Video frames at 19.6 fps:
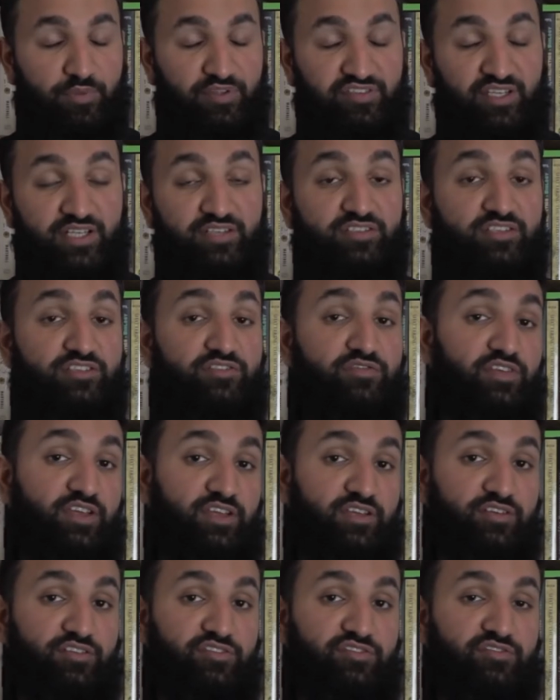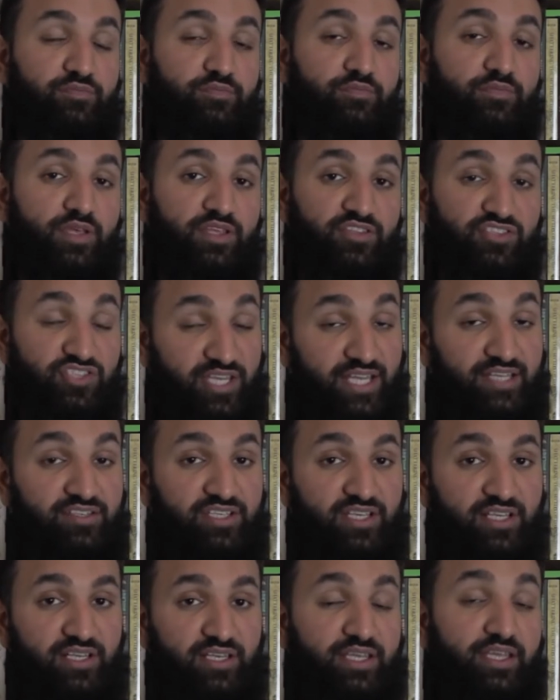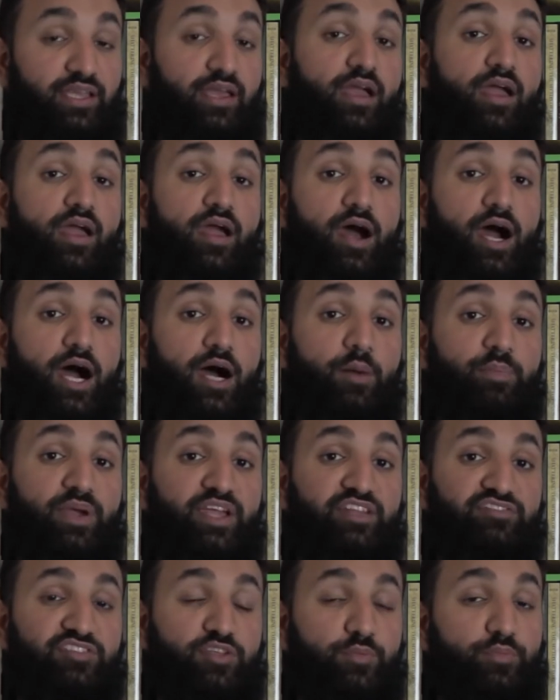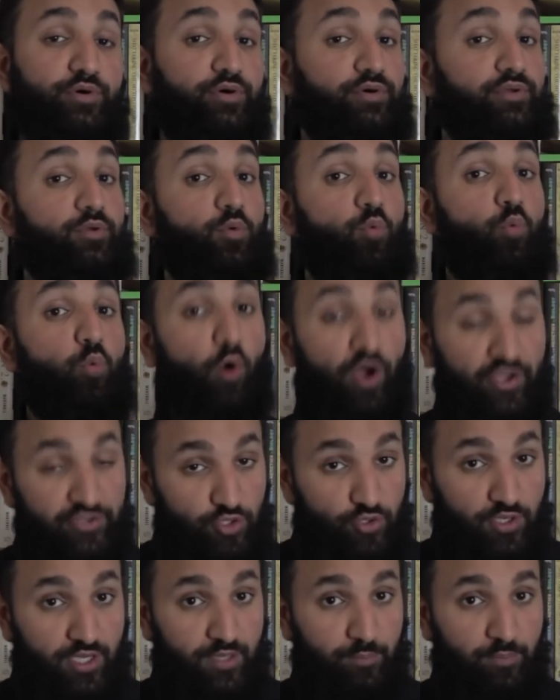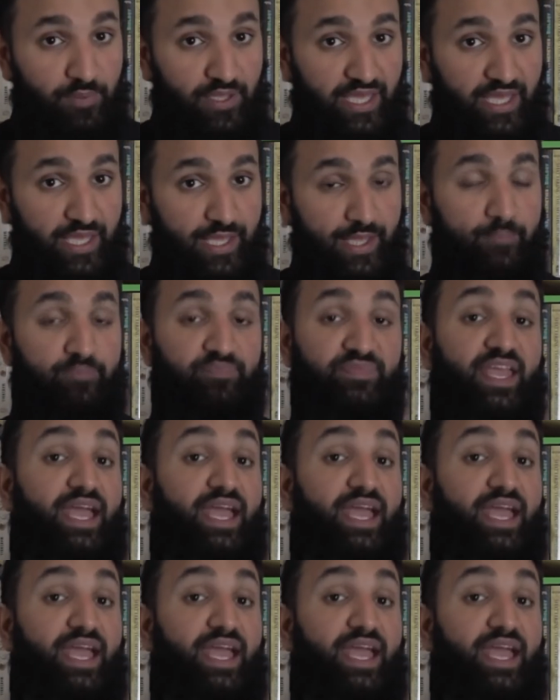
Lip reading: percentage figures genetically are based upon what you compare